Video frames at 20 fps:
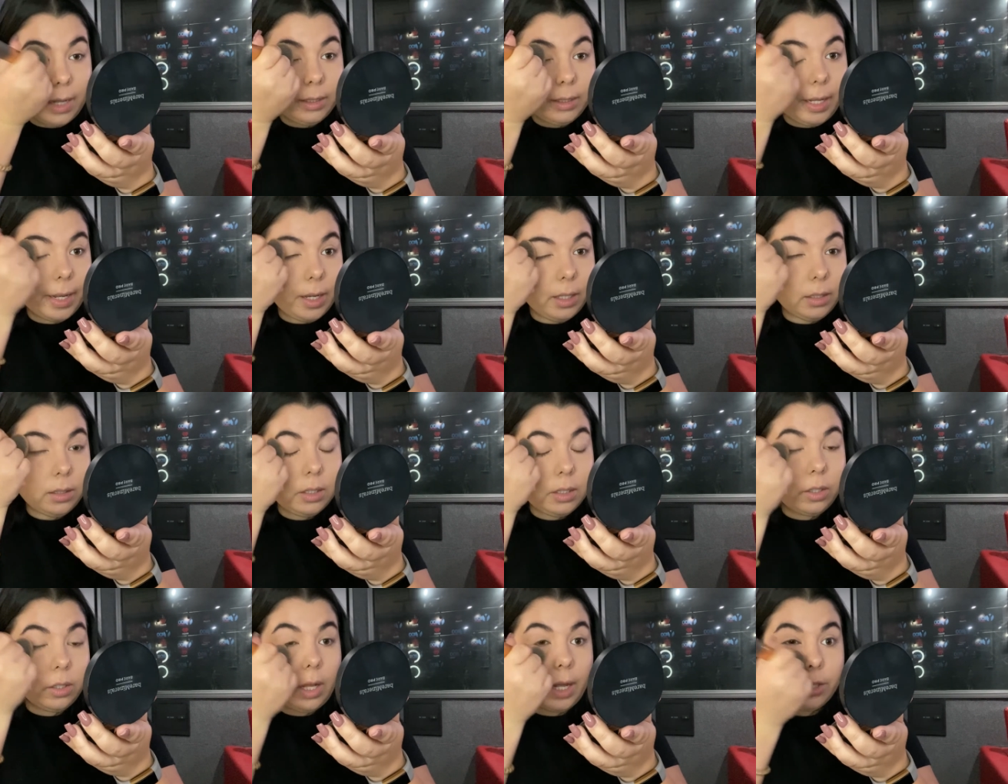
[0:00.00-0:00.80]
like a
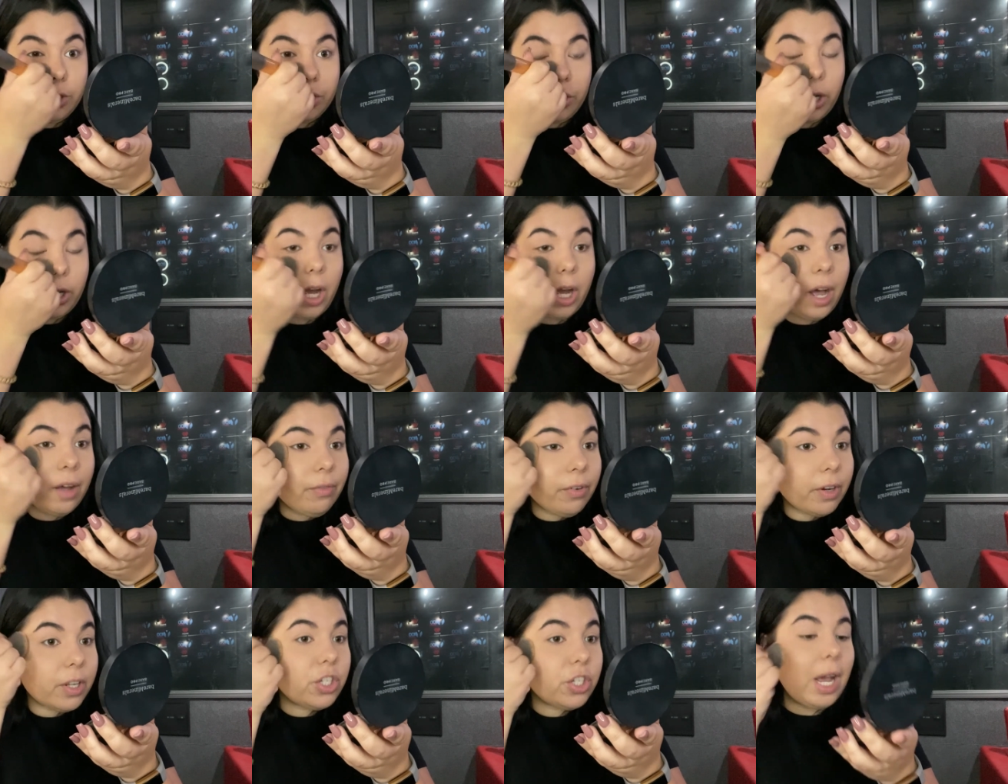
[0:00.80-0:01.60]
little extra
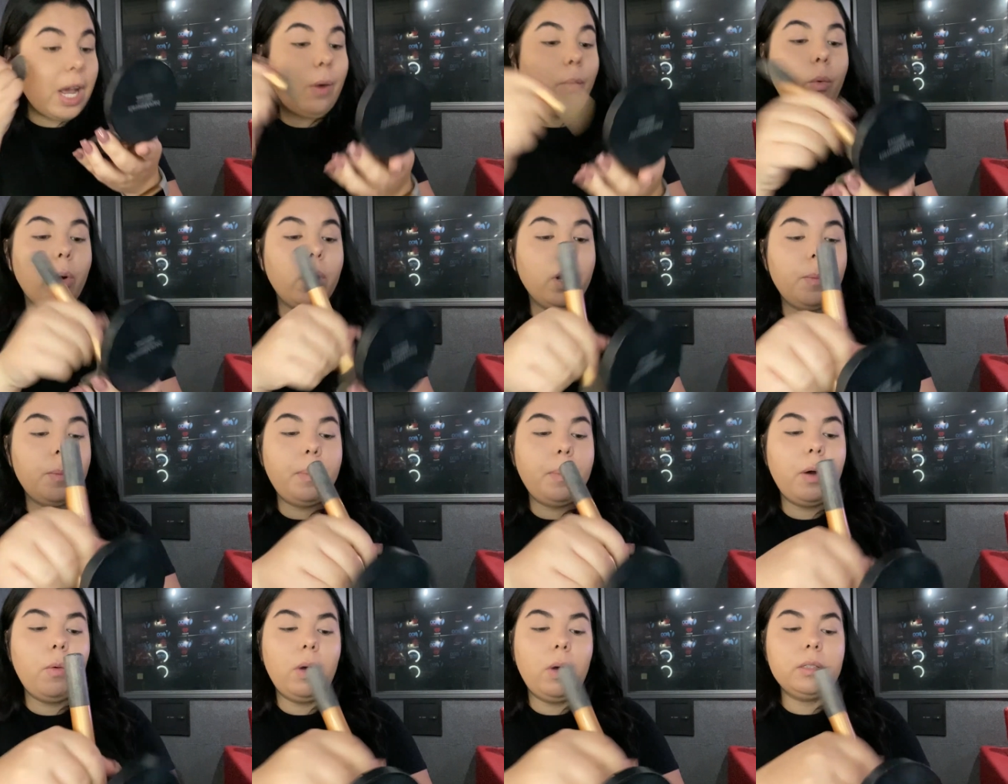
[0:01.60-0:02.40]
coverage at work,
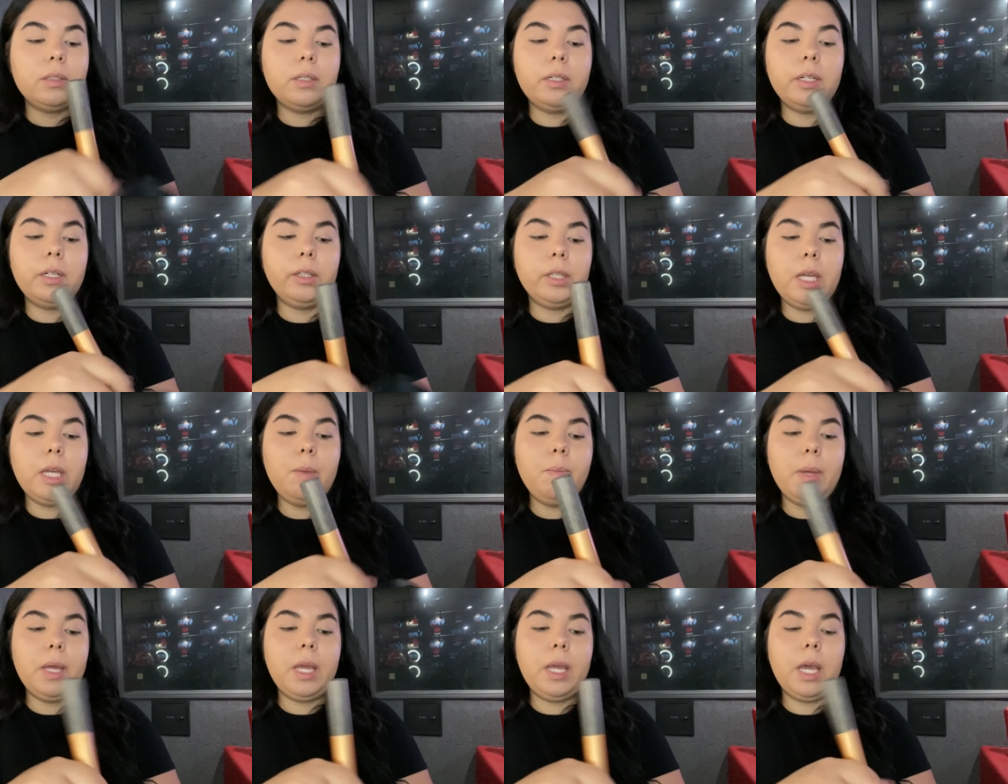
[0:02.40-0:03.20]
but while still
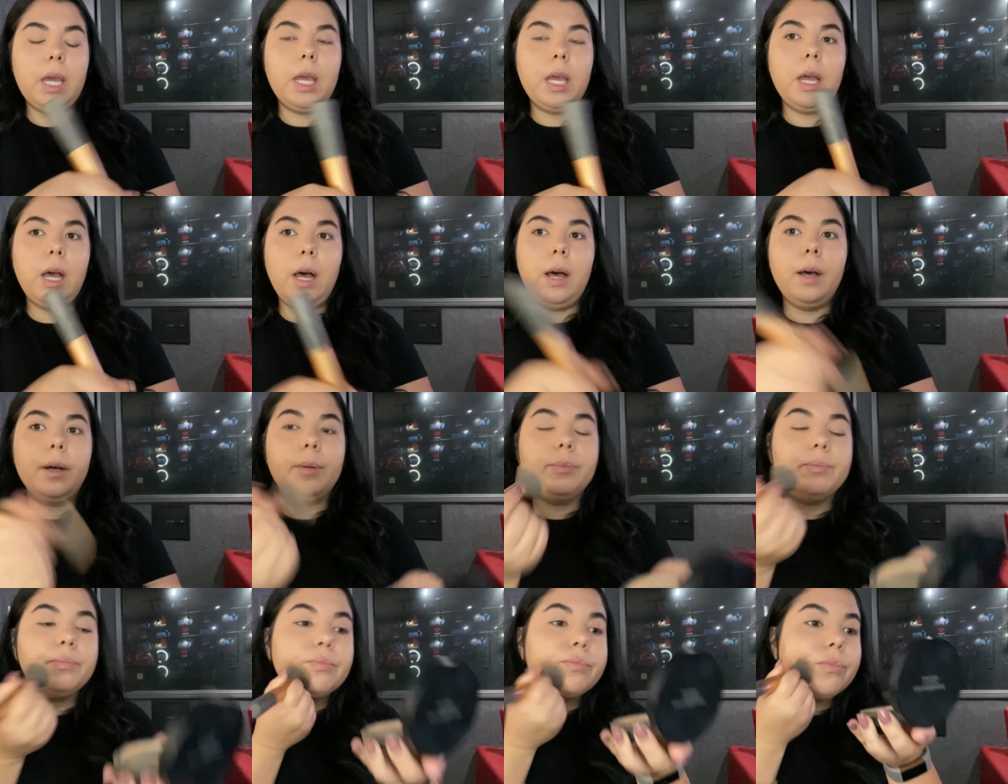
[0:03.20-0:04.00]
keeping it
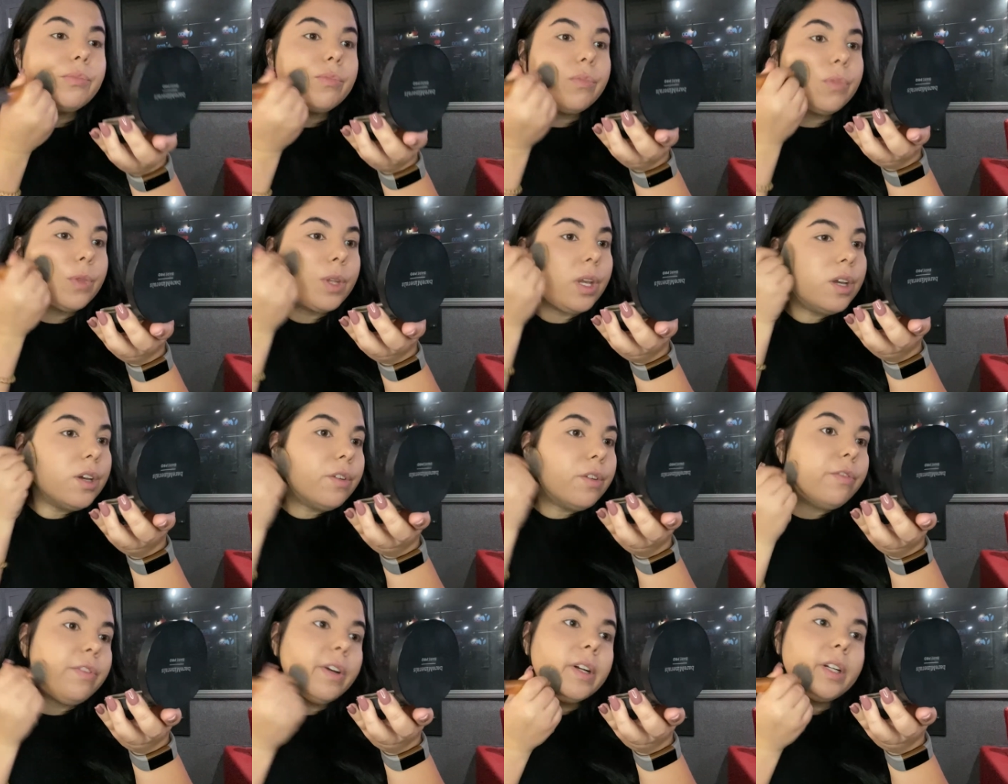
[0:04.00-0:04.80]

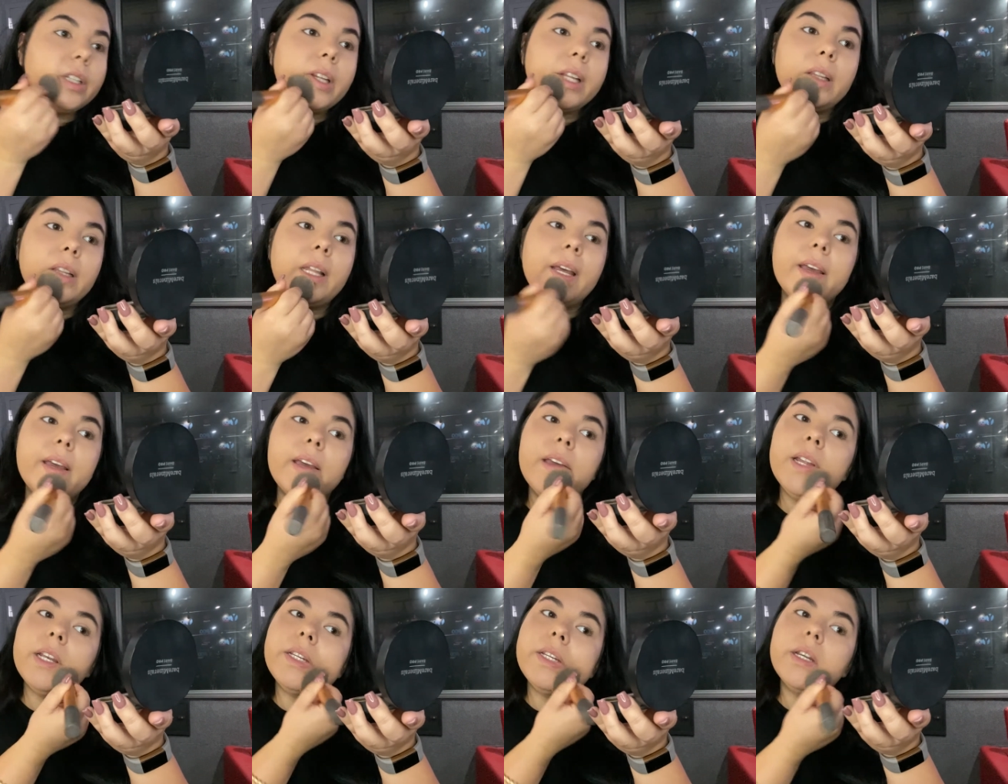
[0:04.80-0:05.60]
fairly
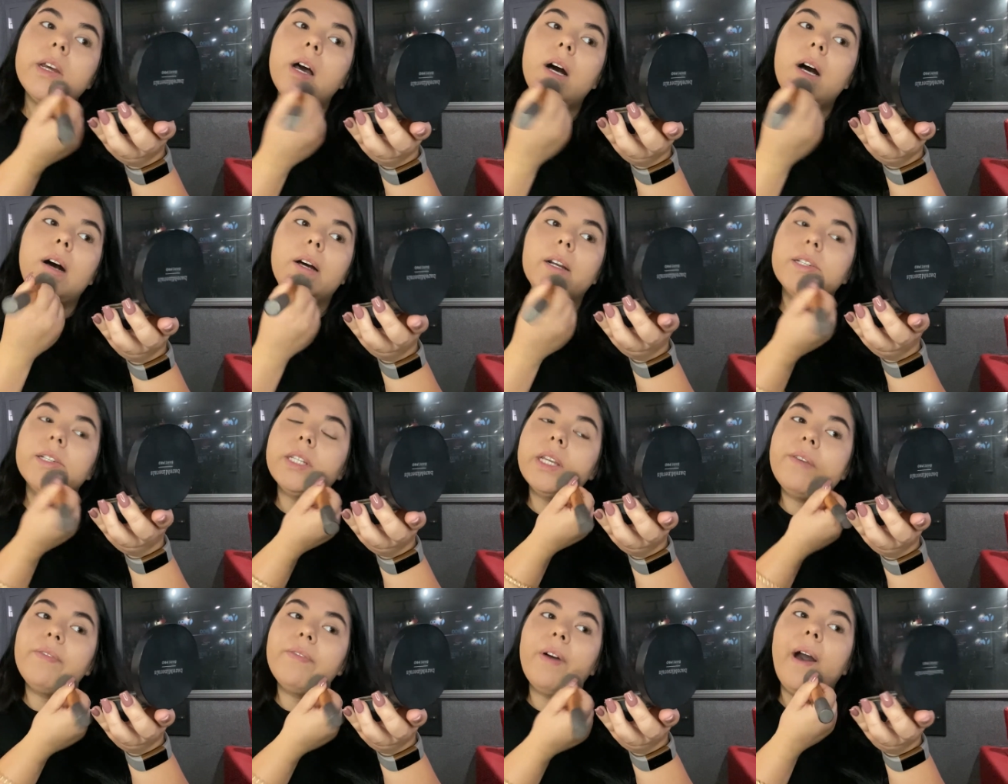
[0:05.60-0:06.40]
light.
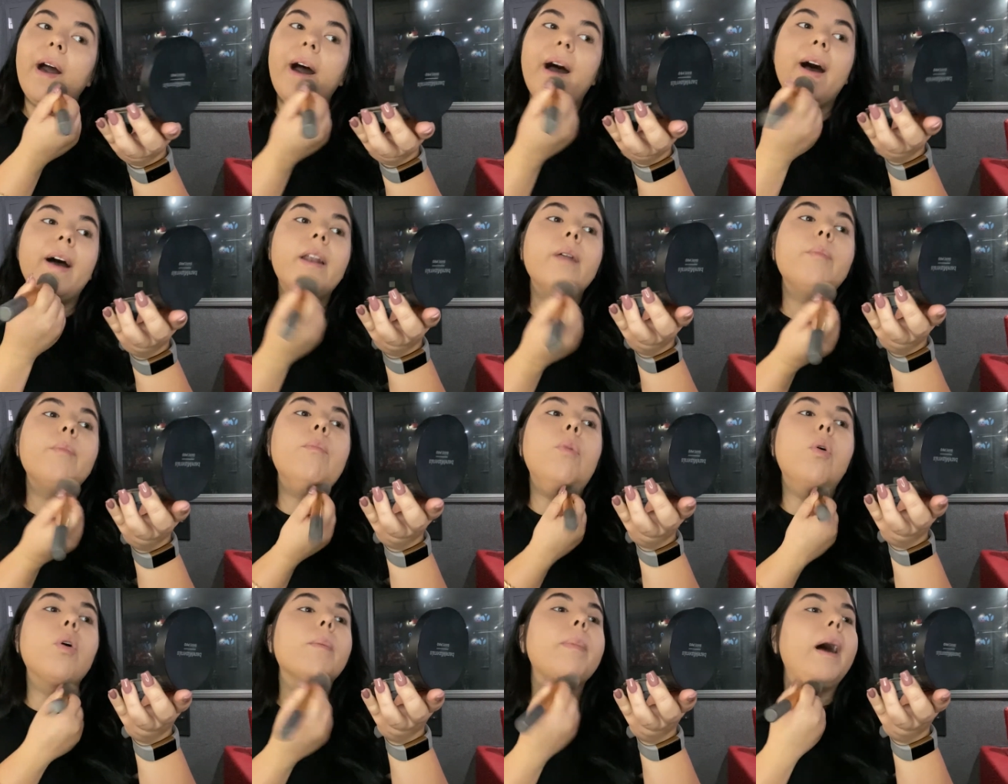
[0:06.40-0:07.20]
Honestly, if I had
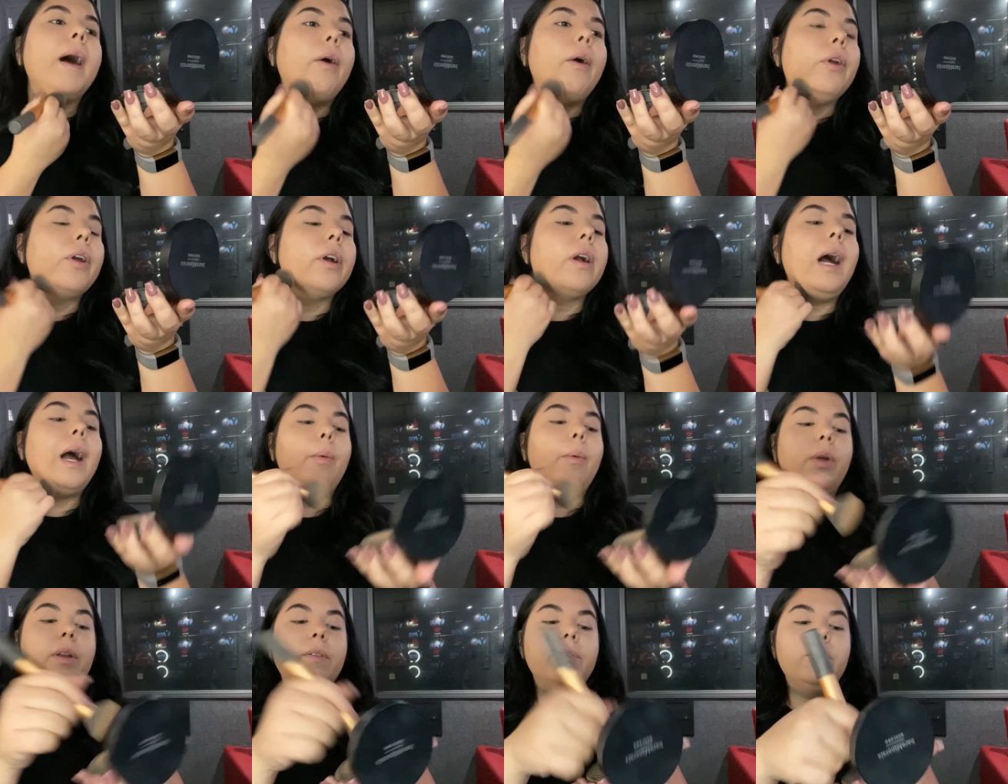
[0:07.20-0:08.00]
more powder, I
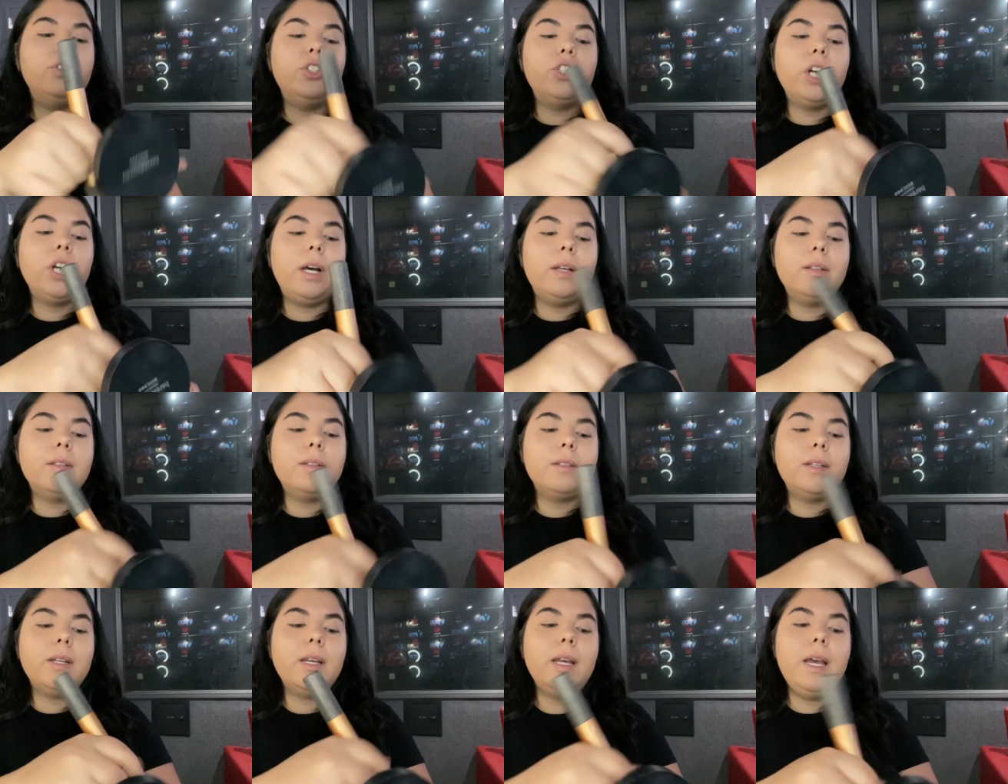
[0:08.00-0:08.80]
would have
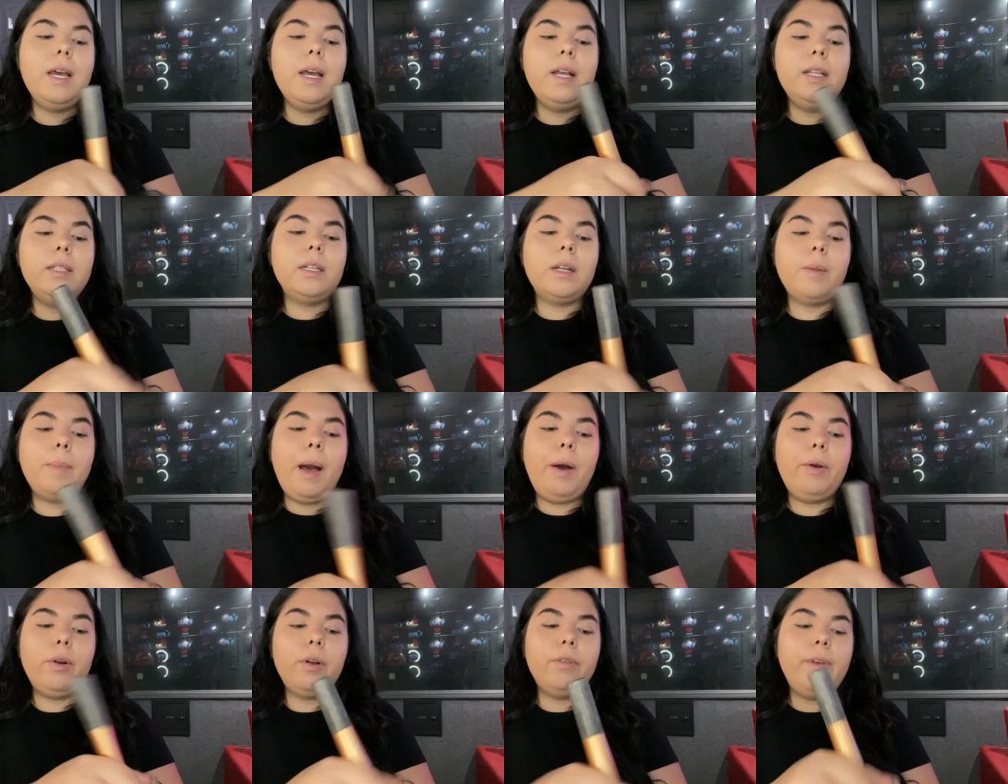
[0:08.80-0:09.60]
just done a
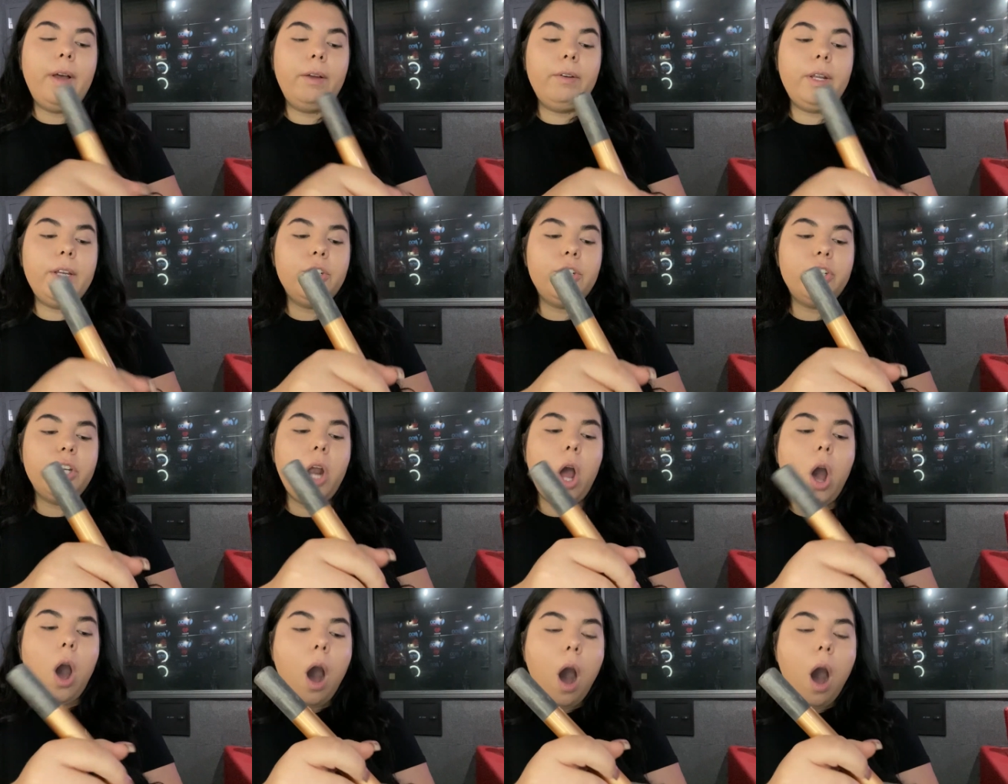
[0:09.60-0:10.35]
powder foundation.